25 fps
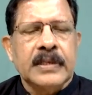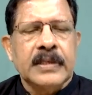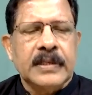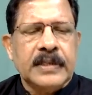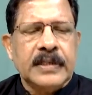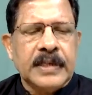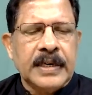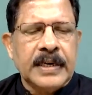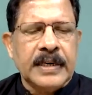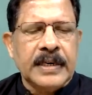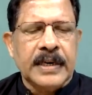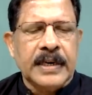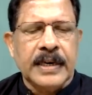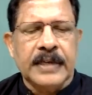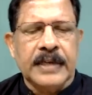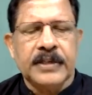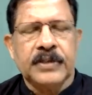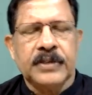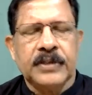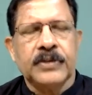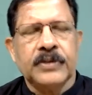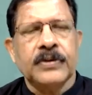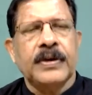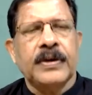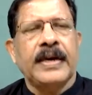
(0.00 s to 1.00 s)
Z
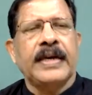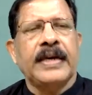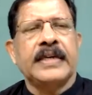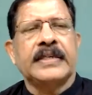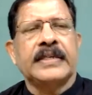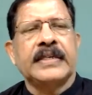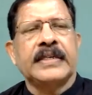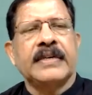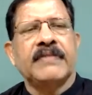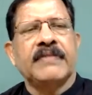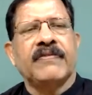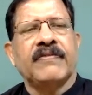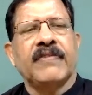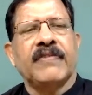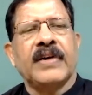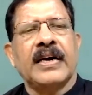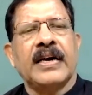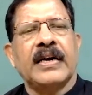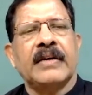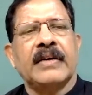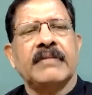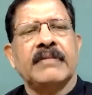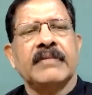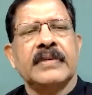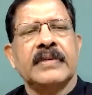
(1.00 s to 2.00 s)
raised to
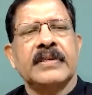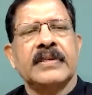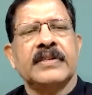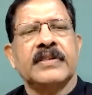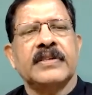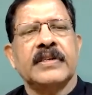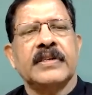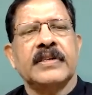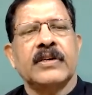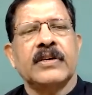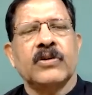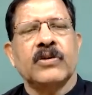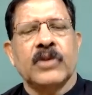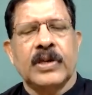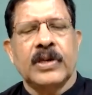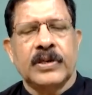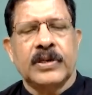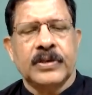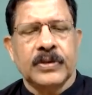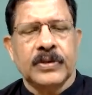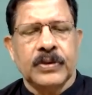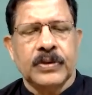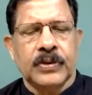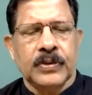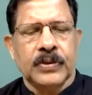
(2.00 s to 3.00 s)
85 is equal
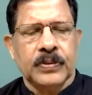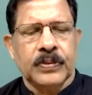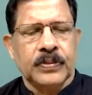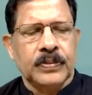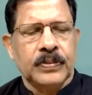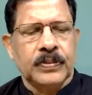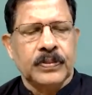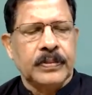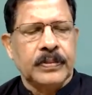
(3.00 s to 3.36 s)
to,